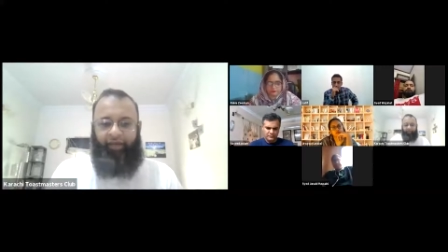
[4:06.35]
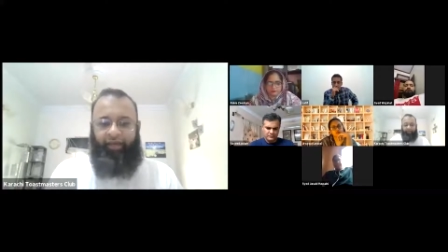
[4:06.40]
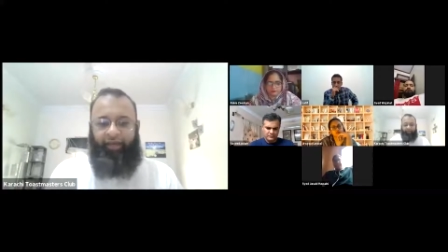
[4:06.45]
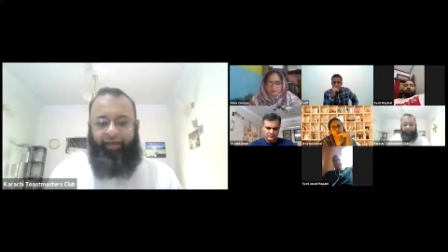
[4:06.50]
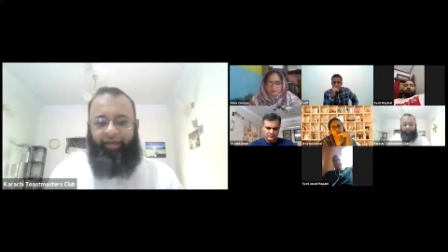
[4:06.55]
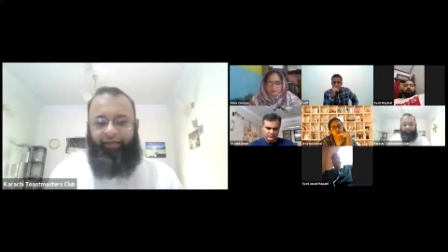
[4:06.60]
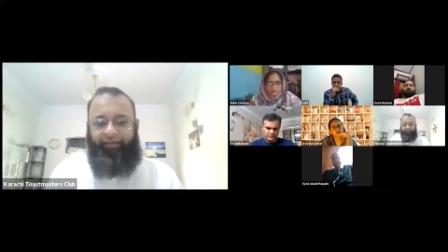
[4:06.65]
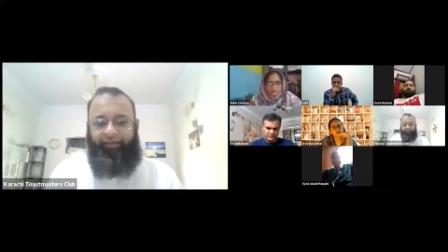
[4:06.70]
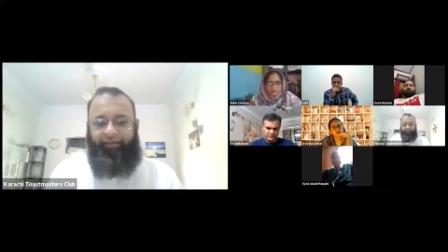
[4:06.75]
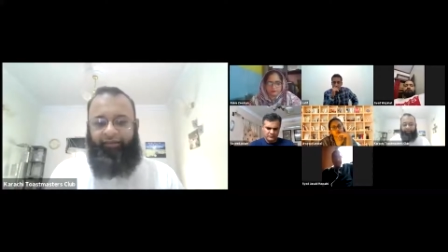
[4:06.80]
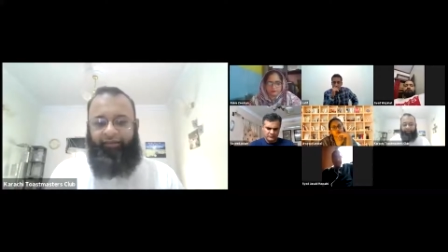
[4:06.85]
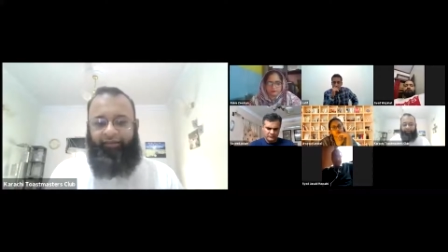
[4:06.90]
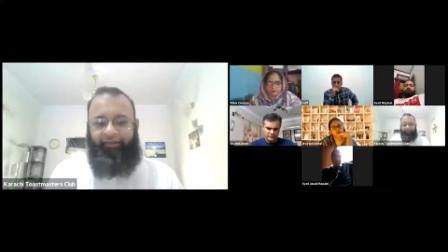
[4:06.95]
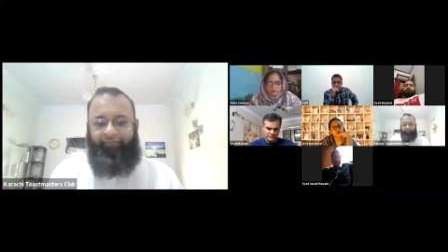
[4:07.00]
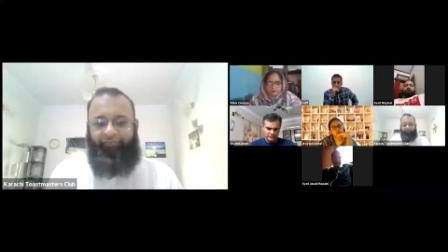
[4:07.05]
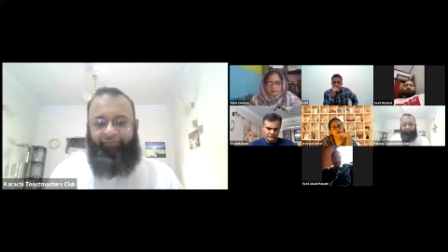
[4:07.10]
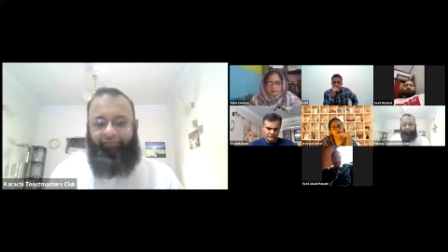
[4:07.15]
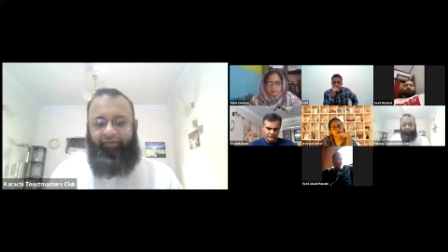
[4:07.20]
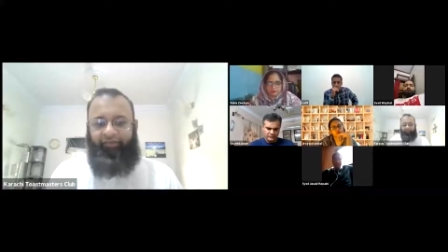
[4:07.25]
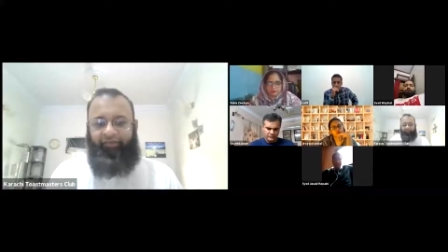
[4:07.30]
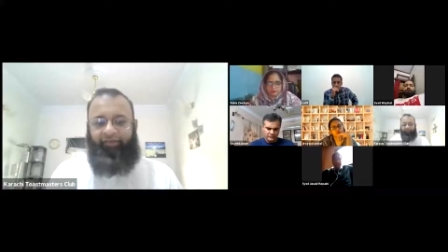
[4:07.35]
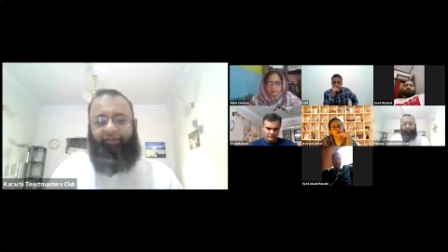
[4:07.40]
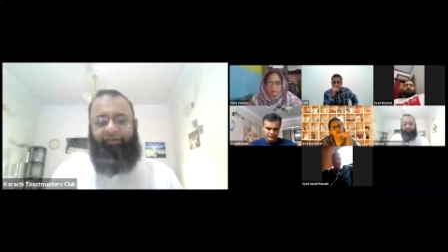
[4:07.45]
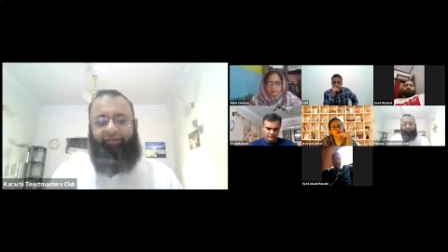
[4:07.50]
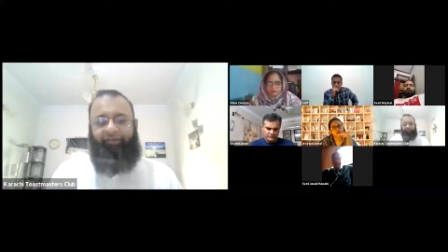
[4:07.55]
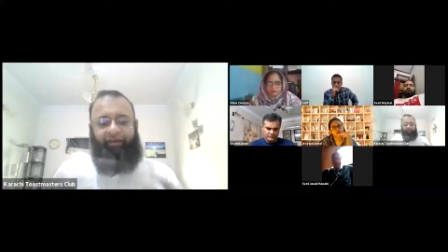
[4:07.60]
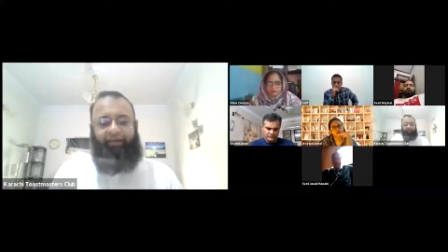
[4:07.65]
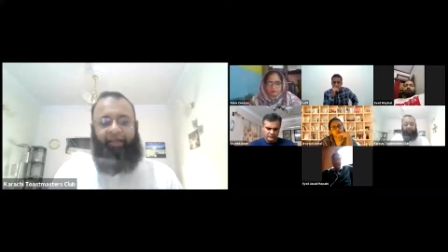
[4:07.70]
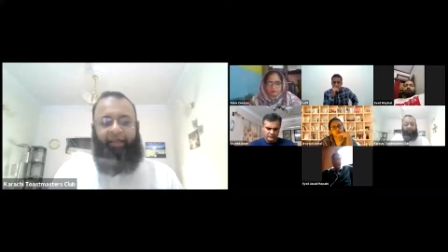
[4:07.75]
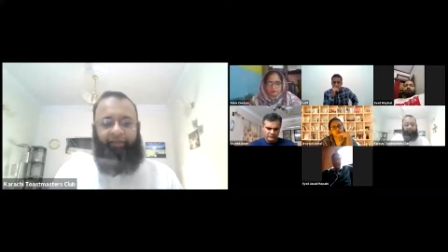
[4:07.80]
And
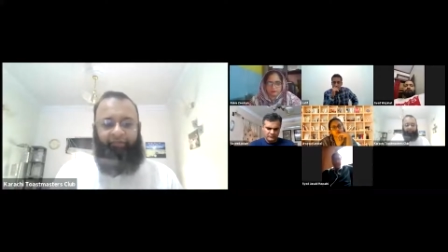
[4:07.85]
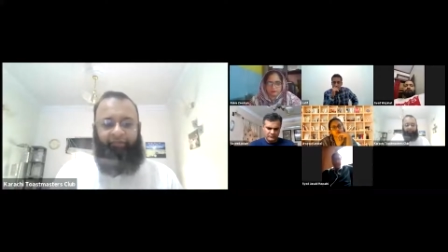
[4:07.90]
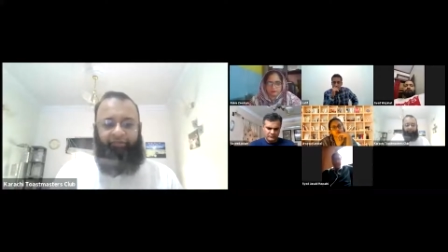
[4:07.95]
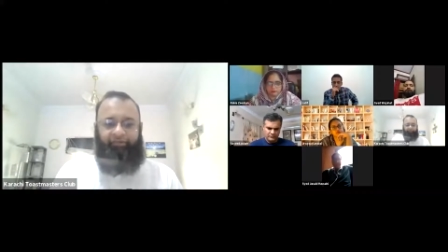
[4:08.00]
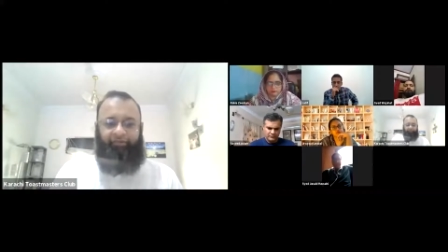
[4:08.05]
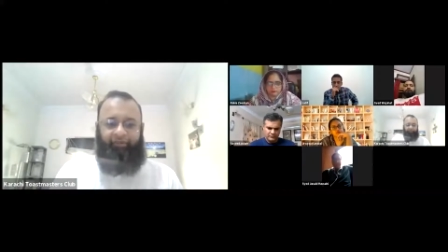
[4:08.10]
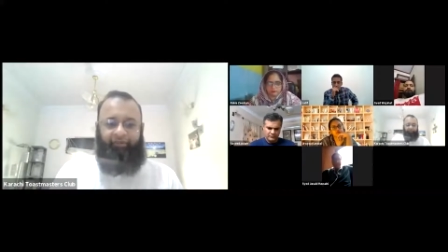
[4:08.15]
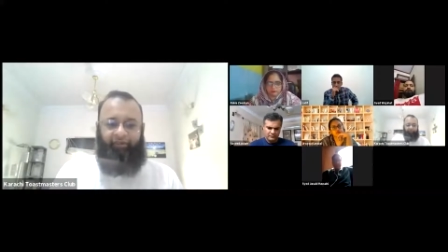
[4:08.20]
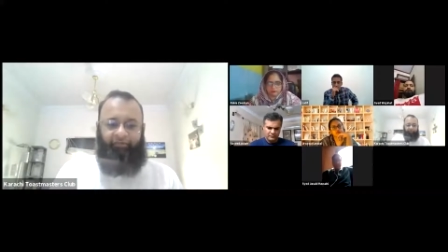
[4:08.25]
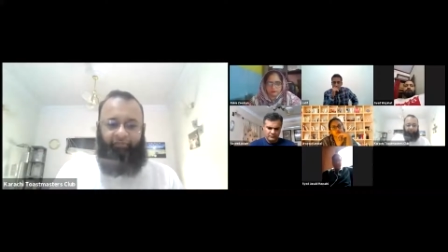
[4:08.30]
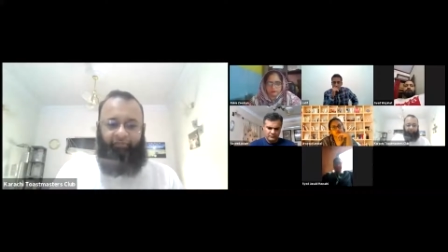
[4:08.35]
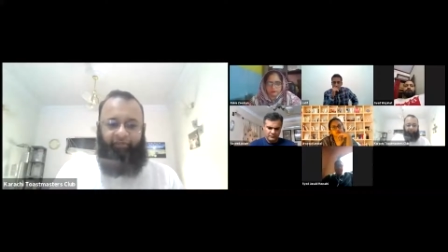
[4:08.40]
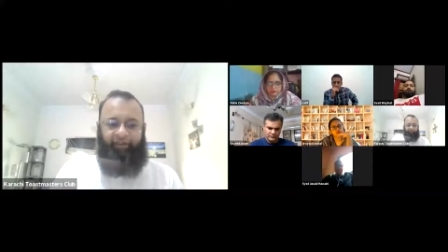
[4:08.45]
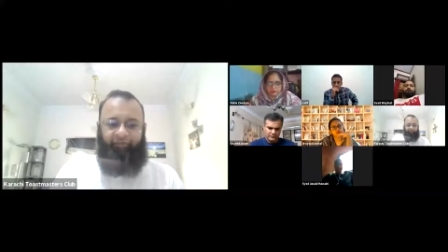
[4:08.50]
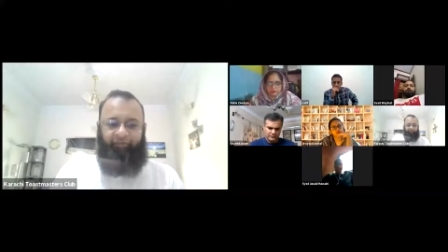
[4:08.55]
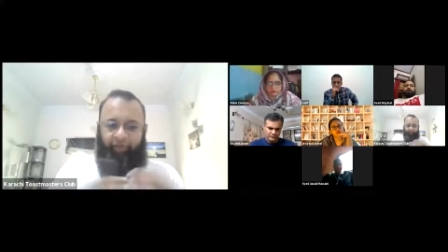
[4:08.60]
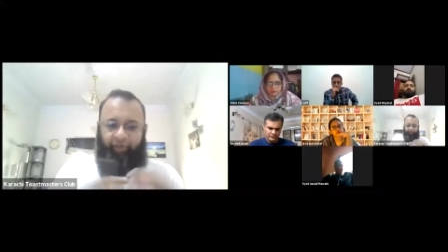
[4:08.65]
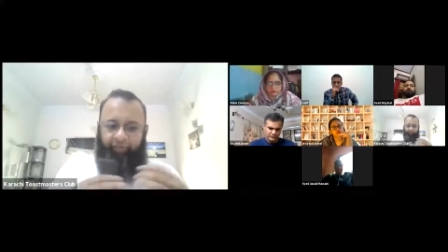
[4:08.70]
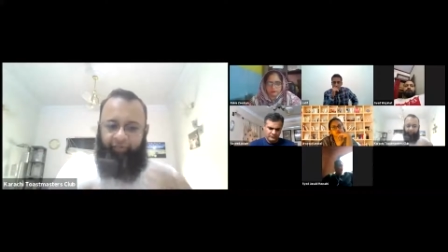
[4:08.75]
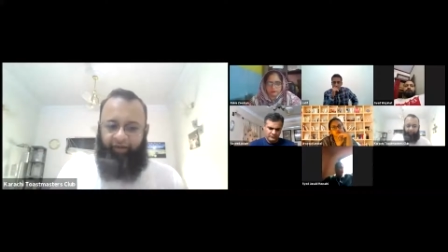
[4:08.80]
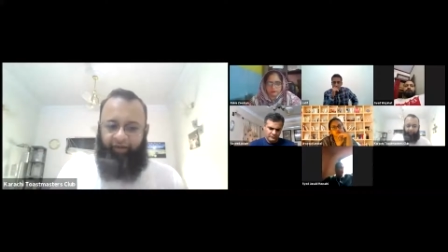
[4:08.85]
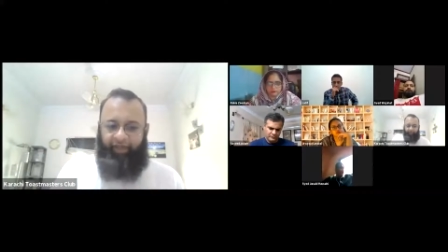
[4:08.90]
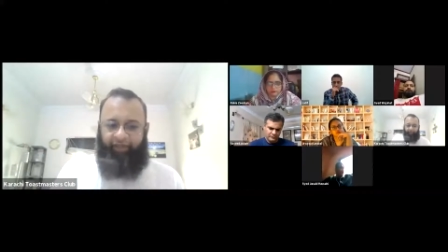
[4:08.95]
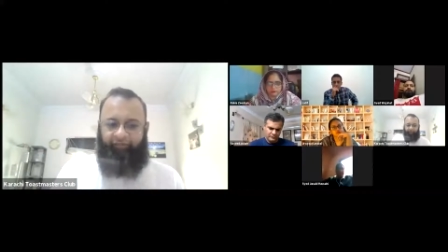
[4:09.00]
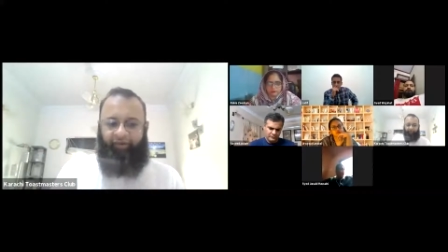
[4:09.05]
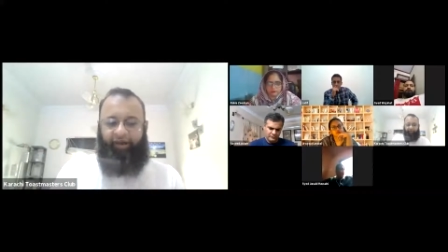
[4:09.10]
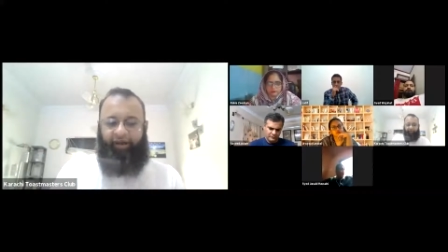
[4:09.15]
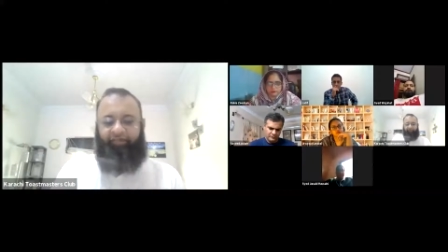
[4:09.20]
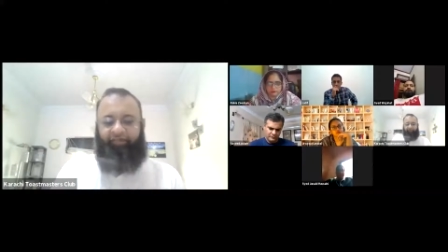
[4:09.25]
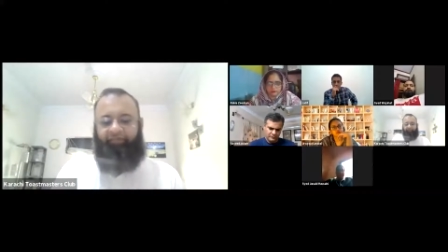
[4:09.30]
several times when people
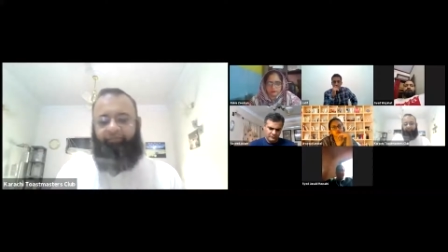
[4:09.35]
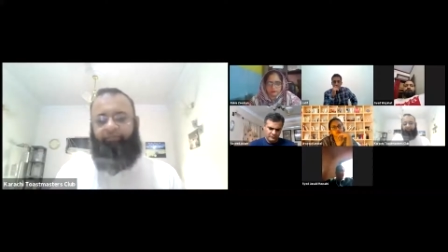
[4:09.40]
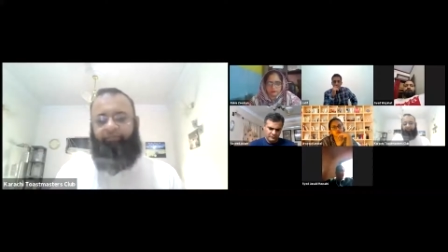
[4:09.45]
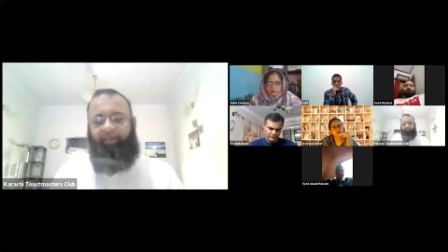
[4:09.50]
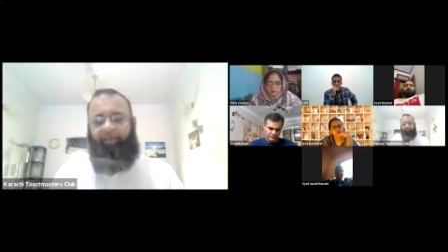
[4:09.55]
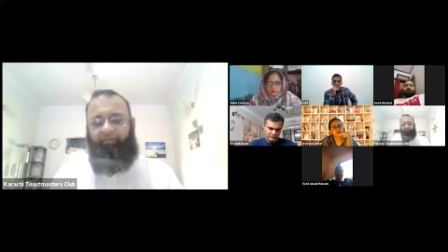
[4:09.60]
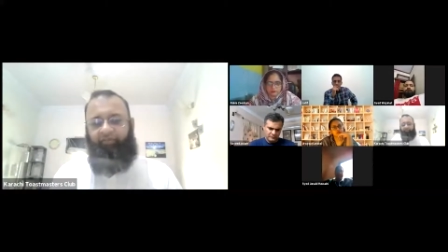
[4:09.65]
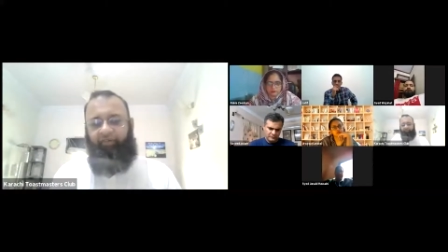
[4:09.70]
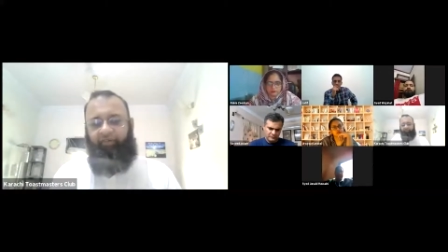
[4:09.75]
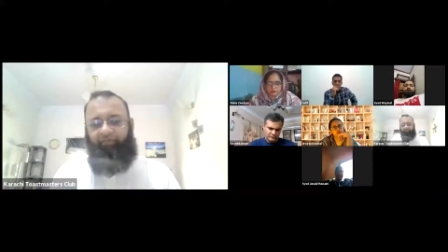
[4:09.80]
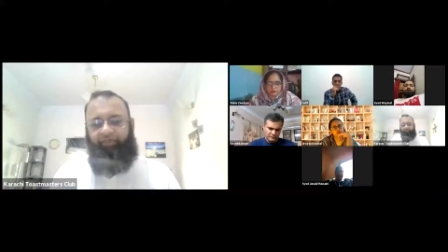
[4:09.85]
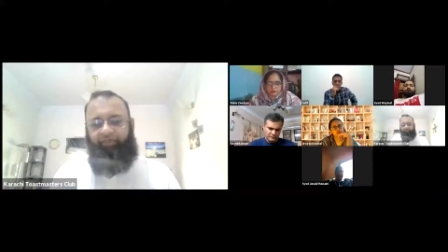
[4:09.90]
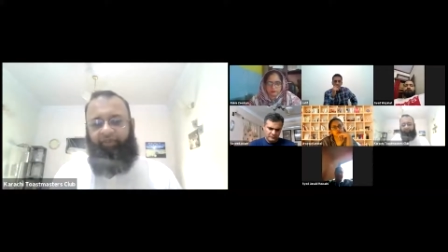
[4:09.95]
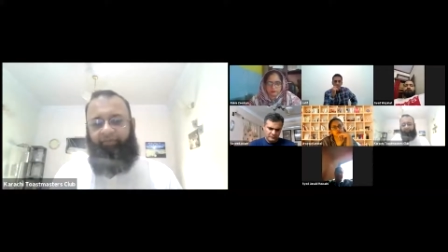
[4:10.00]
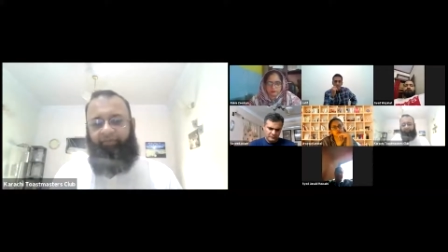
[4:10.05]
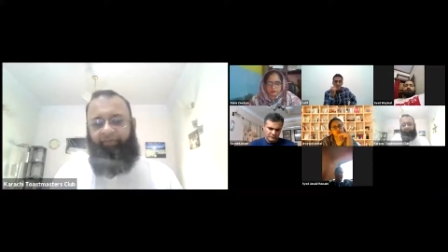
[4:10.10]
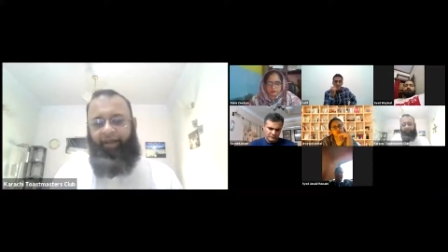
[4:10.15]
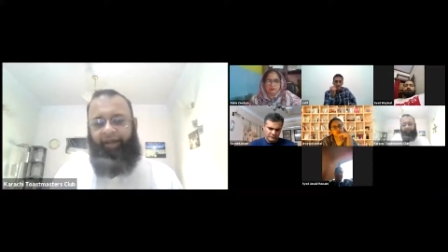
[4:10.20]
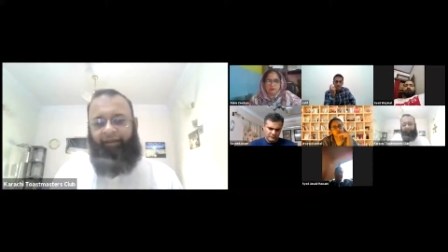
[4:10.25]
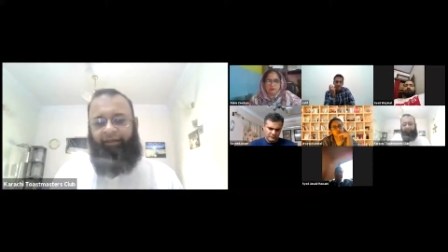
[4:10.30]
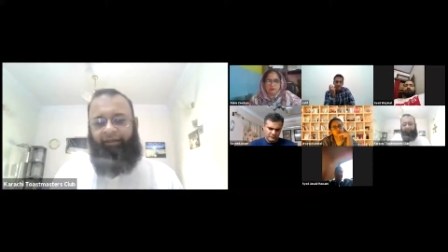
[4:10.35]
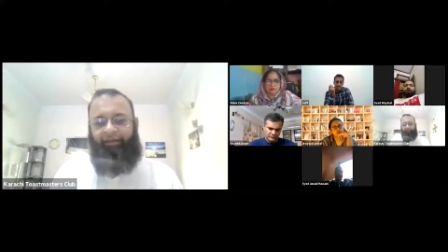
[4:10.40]
have asked me for feedback,